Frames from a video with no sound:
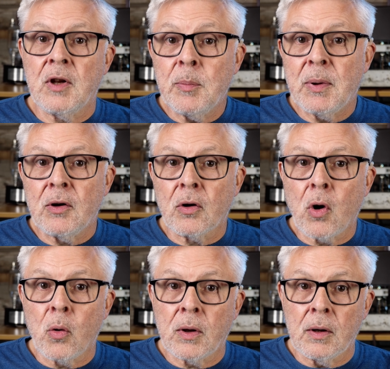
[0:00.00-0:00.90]
deep in your
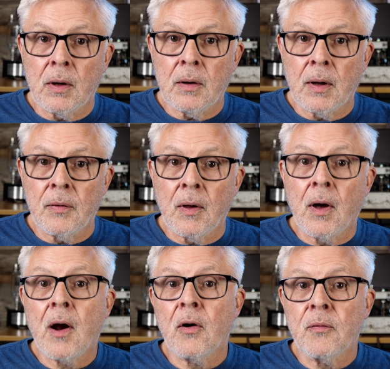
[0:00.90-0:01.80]
cochlea and the
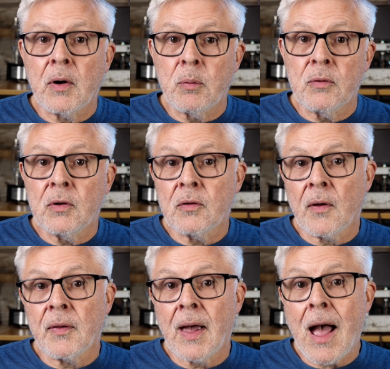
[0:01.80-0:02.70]
higher frequencies
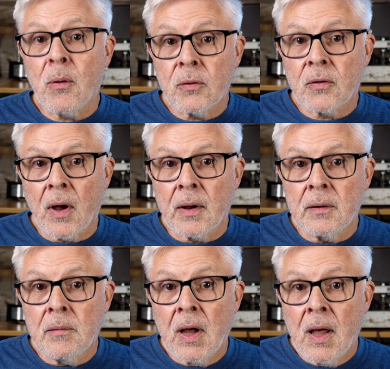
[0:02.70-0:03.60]
on the
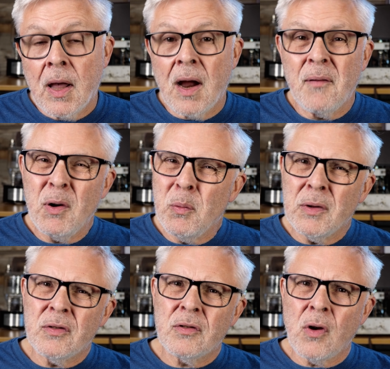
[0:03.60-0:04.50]
outside,
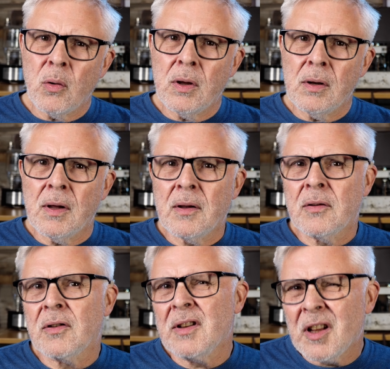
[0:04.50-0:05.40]
everyone's cochlea
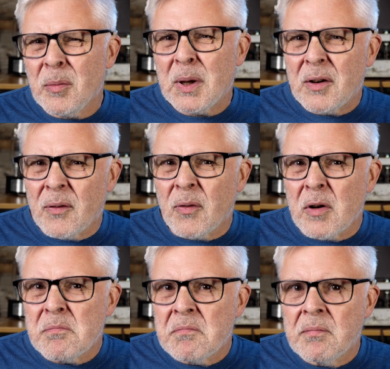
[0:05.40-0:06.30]
is a little bit
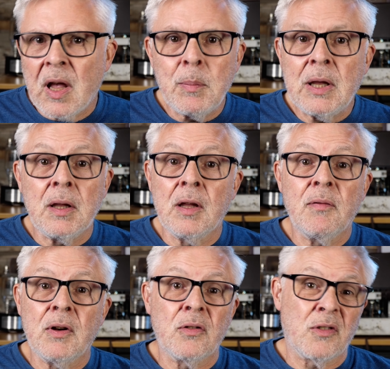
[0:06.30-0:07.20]
different. Maybe
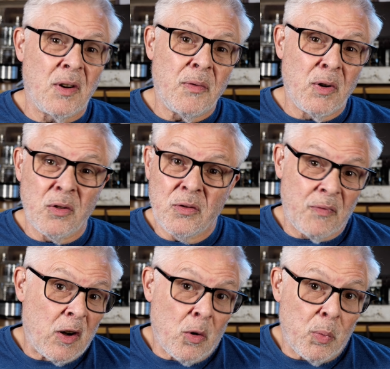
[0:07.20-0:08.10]
even as different as
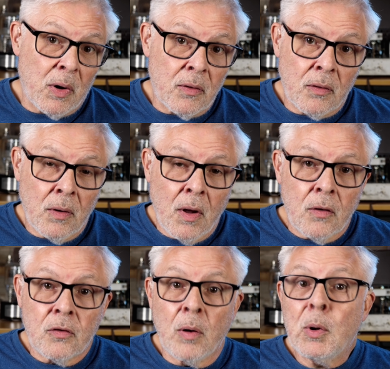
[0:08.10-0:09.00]
fingerprints.
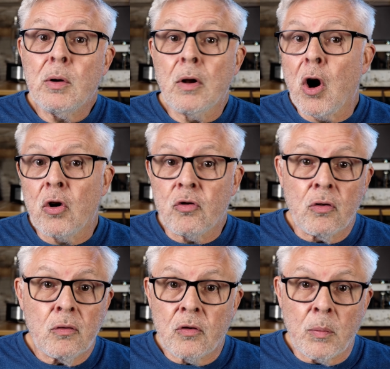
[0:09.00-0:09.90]
Some are
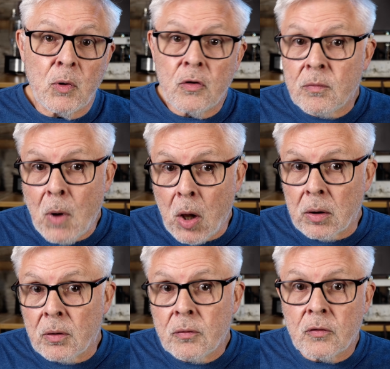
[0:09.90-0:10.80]
larger, some are
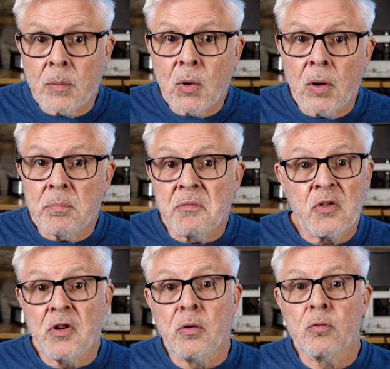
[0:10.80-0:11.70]
smaller, some are
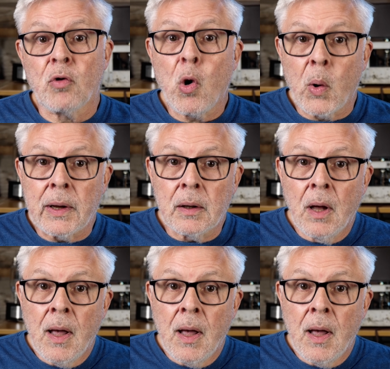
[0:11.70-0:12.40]
still growing,